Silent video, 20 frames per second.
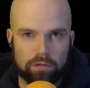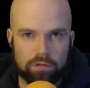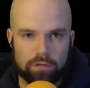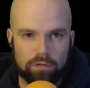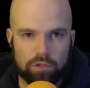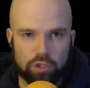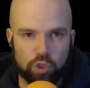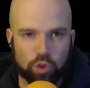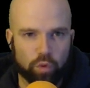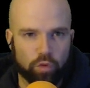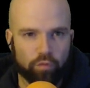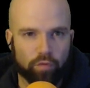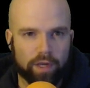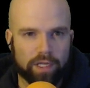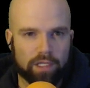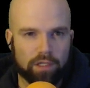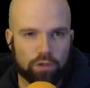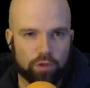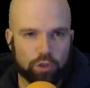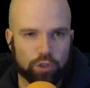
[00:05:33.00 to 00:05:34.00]
do a
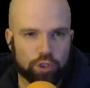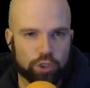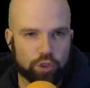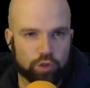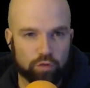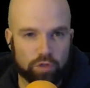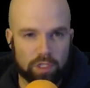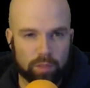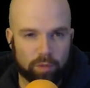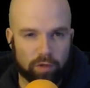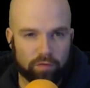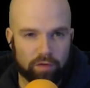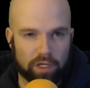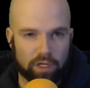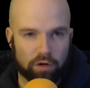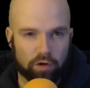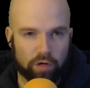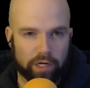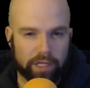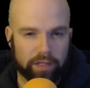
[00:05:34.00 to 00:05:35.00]
regular stream of it or
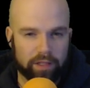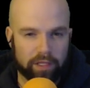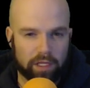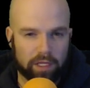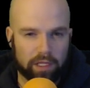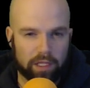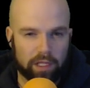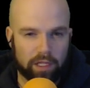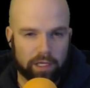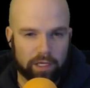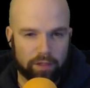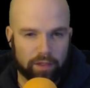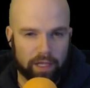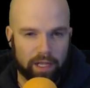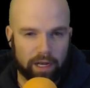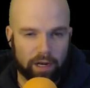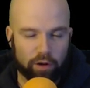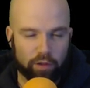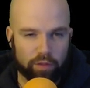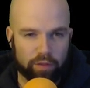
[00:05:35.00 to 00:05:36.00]
anything like that, I
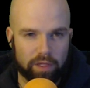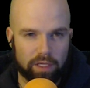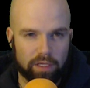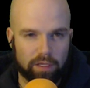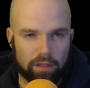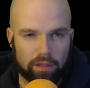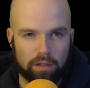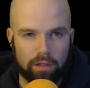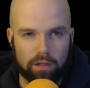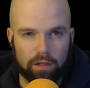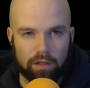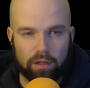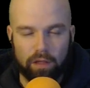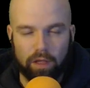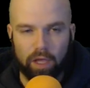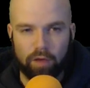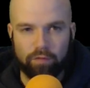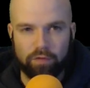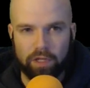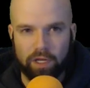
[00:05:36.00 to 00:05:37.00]
don't think.
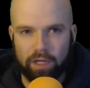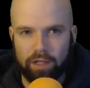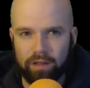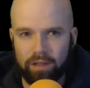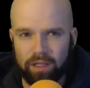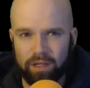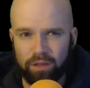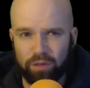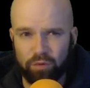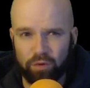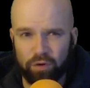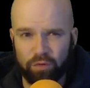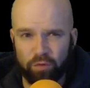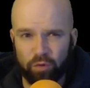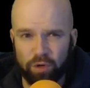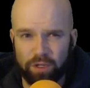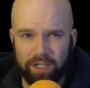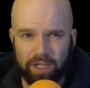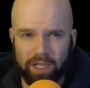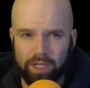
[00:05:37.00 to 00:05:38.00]
I've done it like three or four
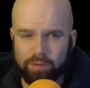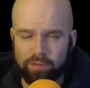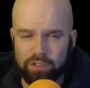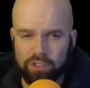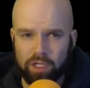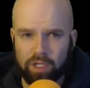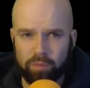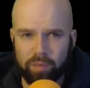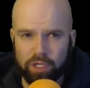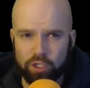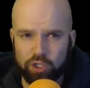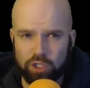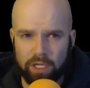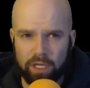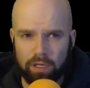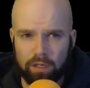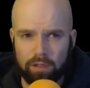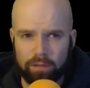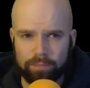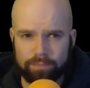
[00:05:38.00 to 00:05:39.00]
times on my
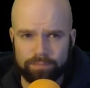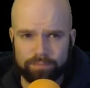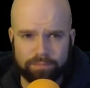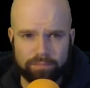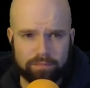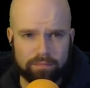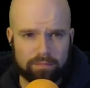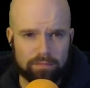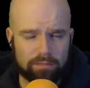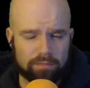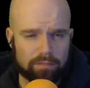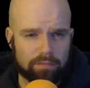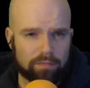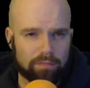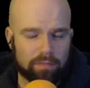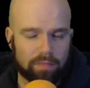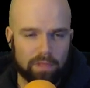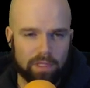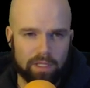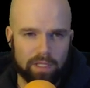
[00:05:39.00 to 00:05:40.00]
channel,
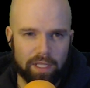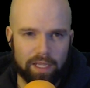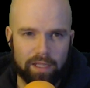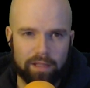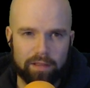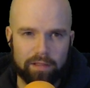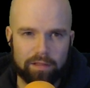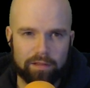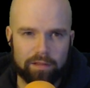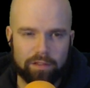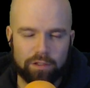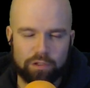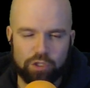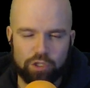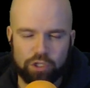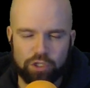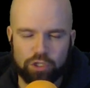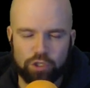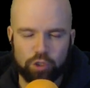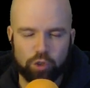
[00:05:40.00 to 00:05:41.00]
and there's
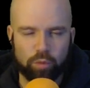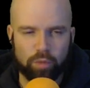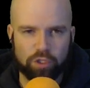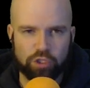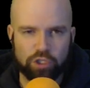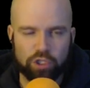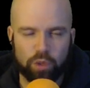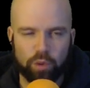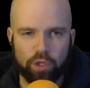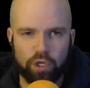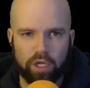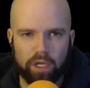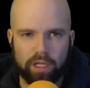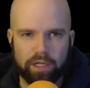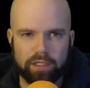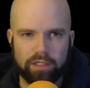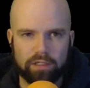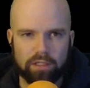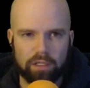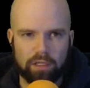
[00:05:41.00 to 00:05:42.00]
just too much going on
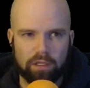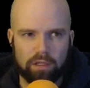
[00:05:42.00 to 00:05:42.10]
to,